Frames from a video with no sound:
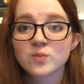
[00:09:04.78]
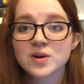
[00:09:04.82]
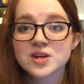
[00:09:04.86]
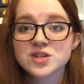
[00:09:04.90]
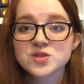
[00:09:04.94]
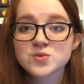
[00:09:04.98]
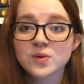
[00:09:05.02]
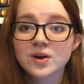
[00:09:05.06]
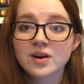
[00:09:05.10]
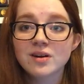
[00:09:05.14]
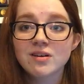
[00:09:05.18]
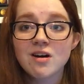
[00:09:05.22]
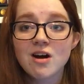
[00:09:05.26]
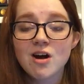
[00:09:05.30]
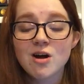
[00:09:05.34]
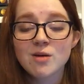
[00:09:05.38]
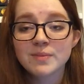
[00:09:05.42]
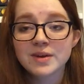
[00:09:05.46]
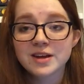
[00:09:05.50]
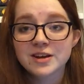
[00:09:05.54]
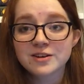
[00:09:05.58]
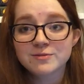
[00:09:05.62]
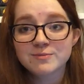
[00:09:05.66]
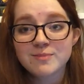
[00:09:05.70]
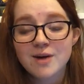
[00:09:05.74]
was We Are All
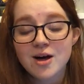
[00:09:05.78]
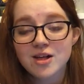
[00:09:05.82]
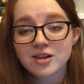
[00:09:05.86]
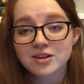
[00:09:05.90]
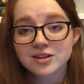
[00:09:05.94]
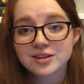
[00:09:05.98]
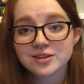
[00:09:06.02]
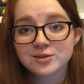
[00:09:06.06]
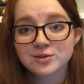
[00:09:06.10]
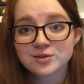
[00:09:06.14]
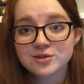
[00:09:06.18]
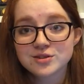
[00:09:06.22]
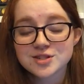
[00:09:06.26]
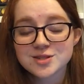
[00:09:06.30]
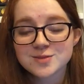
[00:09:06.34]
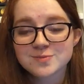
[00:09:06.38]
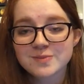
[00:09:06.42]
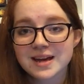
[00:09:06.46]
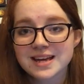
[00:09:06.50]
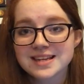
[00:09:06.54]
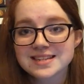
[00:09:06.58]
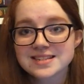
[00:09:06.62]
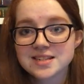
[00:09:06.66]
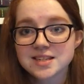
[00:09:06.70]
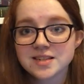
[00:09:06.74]
Made of Molecules
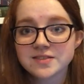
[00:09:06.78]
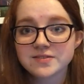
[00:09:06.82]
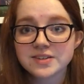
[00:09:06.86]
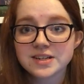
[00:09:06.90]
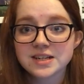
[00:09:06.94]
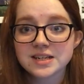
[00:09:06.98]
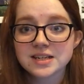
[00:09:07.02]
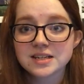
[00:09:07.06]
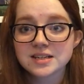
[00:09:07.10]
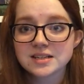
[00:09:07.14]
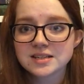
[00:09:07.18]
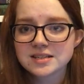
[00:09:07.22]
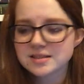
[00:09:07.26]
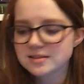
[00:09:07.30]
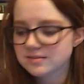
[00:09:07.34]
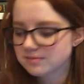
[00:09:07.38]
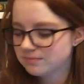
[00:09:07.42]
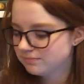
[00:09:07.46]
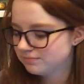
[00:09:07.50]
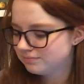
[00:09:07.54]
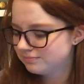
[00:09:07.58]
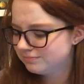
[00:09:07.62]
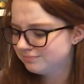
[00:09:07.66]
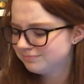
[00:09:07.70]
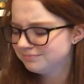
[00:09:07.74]
by Susan
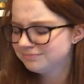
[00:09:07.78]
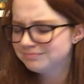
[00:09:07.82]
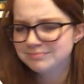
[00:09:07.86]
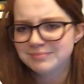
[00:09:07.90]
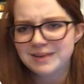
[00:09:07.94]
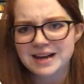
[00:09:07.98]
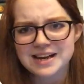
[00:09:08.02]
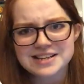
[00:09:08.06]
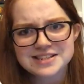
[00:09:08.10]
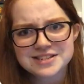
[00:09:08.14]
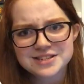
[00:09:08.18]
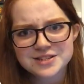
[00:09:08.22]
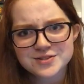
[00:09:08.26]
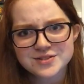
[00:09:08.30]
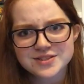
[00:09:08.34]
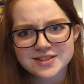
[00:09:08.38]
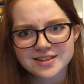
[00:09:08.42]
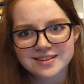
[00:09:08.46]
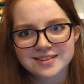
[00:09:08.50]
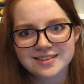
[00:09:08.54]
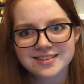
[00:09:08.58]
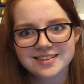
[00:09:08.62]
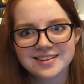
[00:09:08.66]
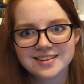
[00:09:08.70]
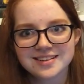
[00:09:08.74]

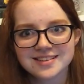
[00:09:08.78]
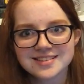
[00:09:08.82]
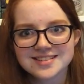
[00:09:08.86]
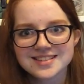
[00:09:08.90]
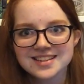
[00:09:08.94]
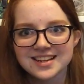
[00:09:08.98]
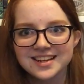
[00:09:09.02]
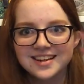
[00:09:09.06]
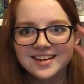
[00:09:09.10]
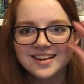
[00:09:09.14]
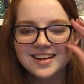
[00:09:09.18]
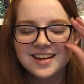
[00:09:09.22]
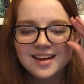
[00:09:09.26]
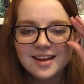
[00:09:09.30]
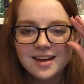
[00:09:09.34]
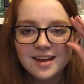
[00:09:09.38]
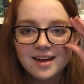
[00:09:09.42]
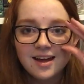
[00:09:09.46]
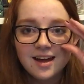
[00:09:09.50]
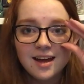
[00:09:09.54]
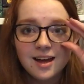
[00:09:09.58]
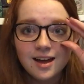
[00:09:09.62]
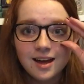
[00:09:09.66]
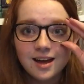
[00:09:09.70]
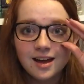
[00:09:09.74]
Nielsen.
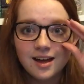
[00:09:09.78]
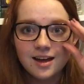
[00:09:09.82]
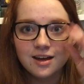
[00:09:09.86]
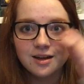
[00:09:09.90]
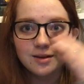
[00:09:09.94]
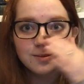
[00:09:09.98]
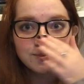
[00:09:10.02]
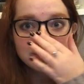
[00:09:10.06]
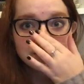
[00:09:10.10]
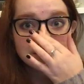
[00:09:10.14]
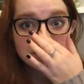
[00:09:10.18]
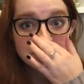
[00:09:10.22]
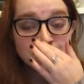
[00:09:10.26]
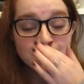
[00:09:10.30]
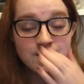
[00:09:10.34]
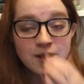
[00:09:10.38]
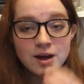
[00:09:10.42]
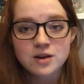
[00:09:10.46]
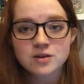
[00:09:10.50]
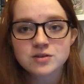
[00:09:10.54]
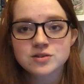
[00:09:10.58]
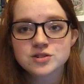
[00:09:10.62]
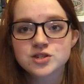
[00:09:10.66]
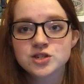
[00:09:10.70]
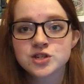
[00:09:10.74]
This is
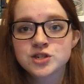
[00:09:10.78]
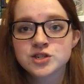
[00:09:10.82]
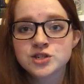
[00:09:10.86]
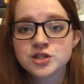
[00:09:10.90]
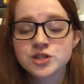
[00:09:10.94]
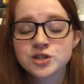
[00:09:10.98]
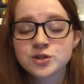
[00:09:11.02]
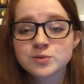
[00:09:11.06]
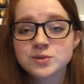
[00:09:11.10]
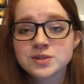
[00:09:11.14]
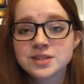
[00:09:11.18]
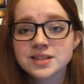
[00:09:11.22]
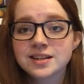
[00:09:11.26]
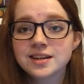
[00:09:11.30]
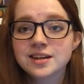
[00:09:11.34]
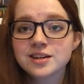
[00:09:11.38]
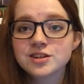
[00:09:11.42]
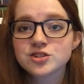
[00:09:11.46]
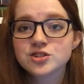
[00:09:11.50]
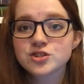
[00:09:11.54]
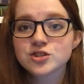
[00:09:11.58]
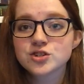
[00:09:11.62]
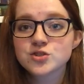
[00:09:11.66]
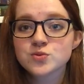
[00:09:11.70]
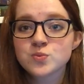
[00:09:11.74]
about two
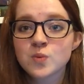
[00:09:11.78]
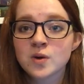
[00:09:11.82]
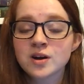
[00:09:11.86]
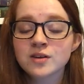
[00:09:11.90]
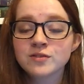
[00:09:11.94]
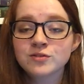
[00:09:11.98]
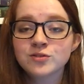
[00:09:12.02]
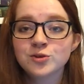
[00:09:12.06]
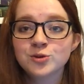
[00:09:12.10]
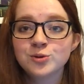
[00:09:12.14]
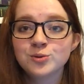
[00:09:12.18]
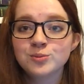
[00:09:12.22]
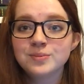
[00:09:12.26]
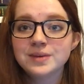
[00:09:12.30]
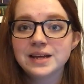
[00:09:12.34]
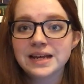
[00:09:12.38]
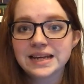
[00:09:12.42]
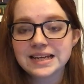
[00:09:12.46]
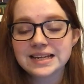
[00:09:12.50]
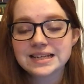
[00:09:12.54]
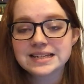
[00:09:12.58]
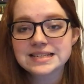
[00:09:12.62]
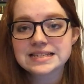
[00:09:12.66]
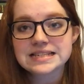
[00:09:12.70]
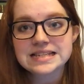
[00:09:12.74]
teenagers, one of whom
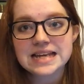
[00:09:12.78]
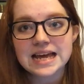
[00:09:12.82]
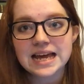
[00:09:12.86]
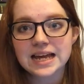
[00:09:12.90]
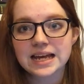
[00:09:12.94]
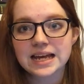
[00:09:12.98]
is